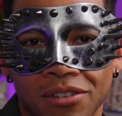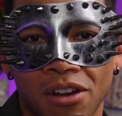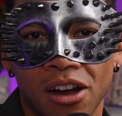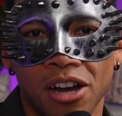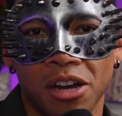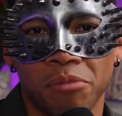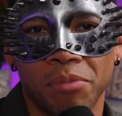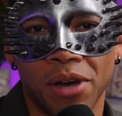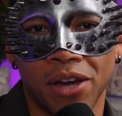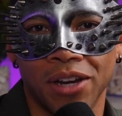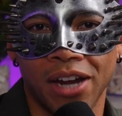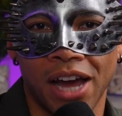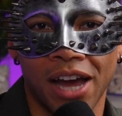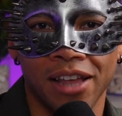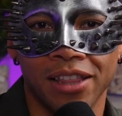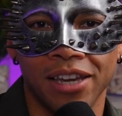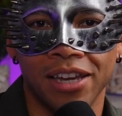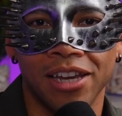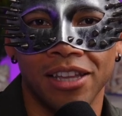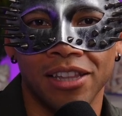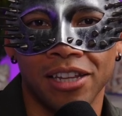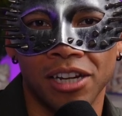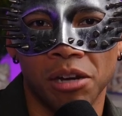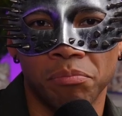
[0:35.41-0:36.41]
talk about how they
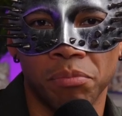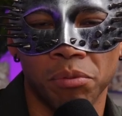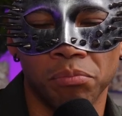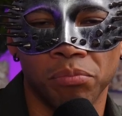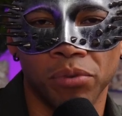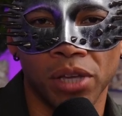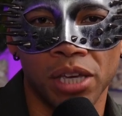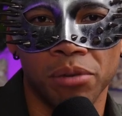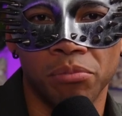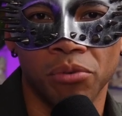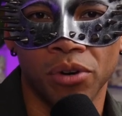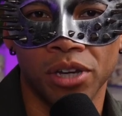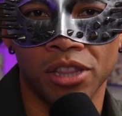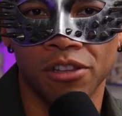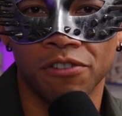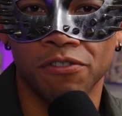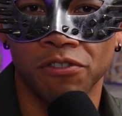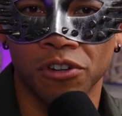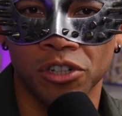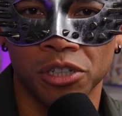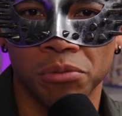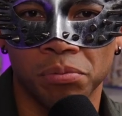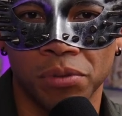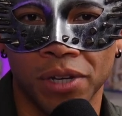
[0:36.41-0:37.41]
ended up in Playboy in the
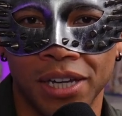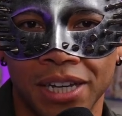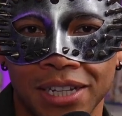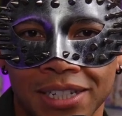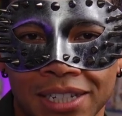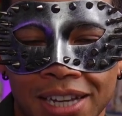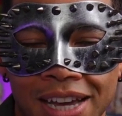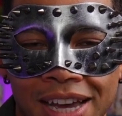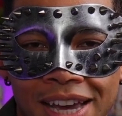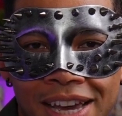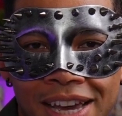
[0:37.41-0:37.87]
first place.